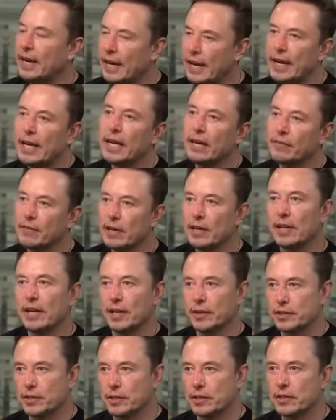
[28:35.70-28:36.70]
in any given
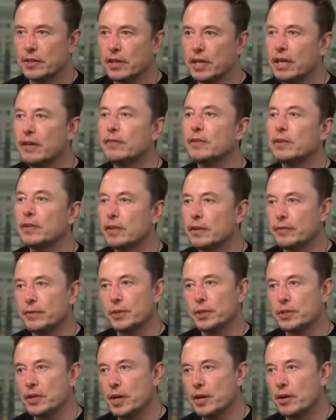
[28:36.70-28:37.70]
election, even if
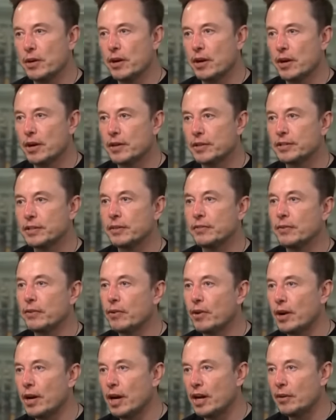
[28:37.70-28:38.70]
you try your hardest, if you've
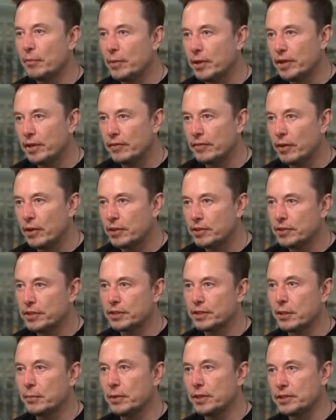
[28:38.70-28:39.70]
got 100 million votes,
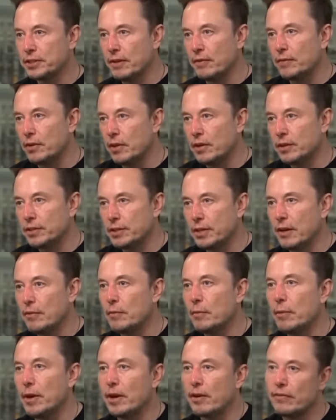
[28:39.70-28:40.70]
there's going to be some
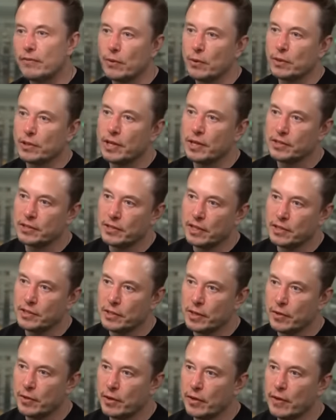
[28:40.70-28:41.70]
amount of fraud that is not
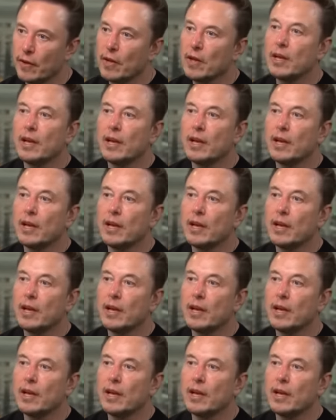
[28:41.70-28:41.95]
zero.